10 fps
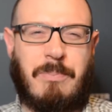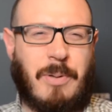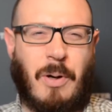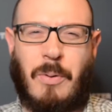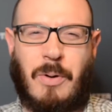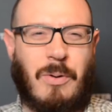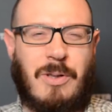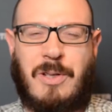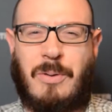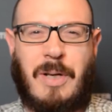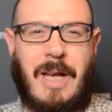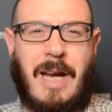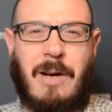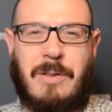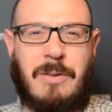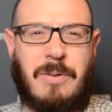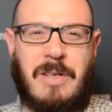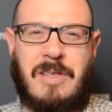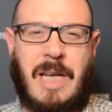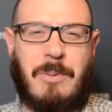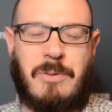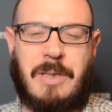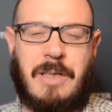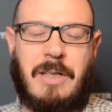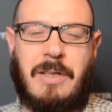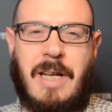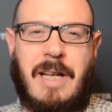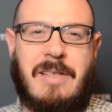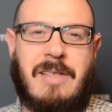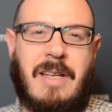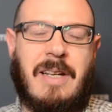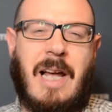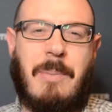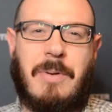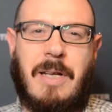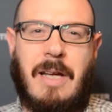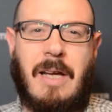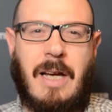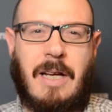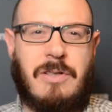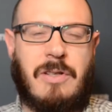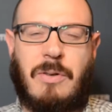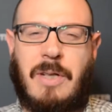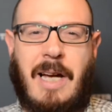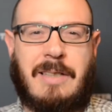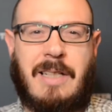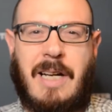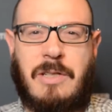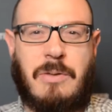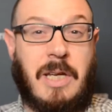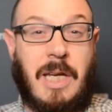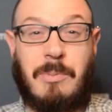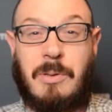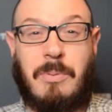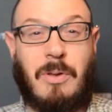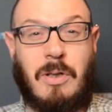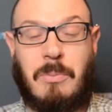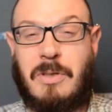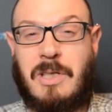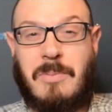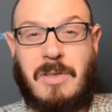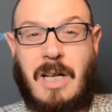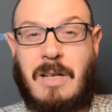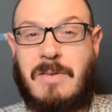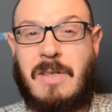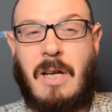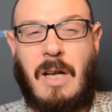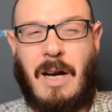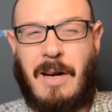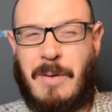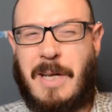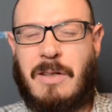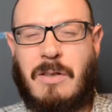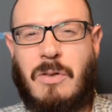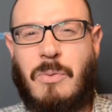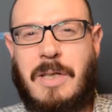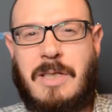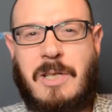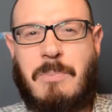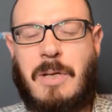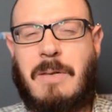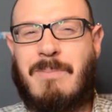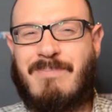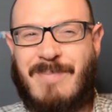going old school here and doing the same as what they've done against Napoli. And just going Catenaccio, keeping the ball amongst themselves. I reckon they're going to win this by